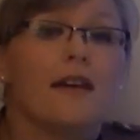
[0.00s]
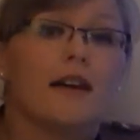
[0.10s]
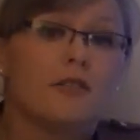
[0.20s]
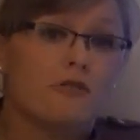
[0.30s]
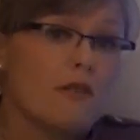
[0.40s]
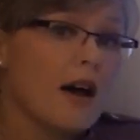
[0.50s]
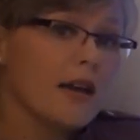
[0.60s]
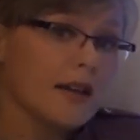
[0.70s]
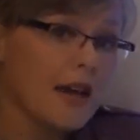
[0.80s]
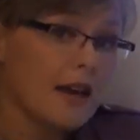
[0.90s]
and
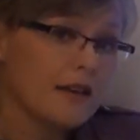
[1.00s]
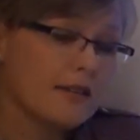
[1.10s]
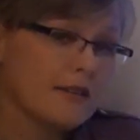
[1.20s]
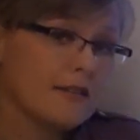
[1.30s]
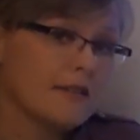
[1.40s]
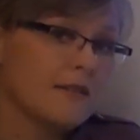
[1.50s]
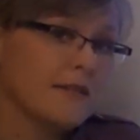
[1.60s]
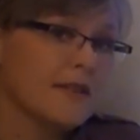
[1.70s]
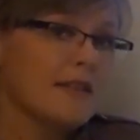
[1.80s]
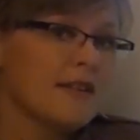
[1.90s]
try again.
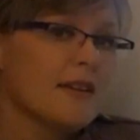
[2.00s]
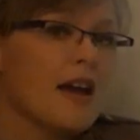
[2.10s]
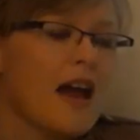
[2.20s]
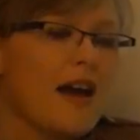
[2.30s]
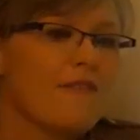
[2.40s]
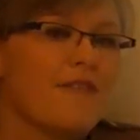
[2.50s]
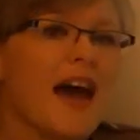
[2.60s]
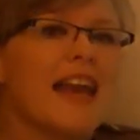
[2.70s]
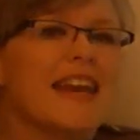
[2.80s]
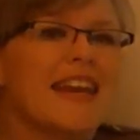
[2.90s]
Have
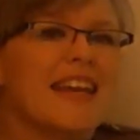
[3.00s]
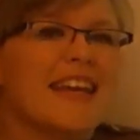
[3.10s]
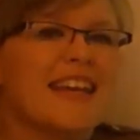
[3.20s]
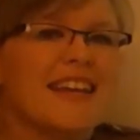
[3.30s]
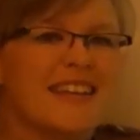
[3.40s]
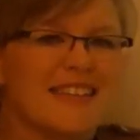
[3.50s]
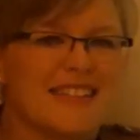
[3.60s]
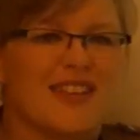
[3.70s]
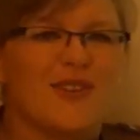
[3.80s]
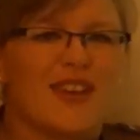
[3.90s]
fun.
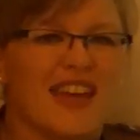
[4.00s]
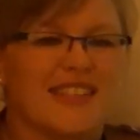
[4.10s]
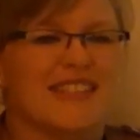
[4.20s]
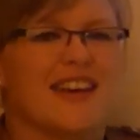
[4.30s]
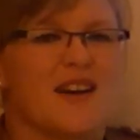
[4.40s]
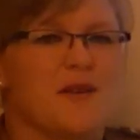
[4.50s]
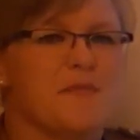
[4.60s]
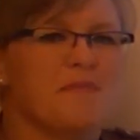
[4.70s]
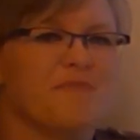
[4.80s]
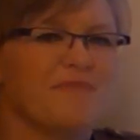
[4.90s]
See you next
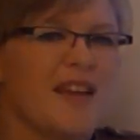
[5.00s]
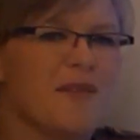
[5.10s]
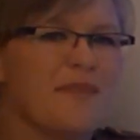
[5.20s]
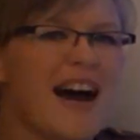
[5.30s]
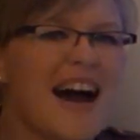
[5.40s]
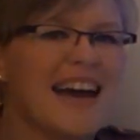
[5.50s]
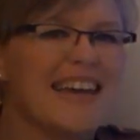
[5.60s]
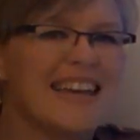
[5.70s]
time. Bye.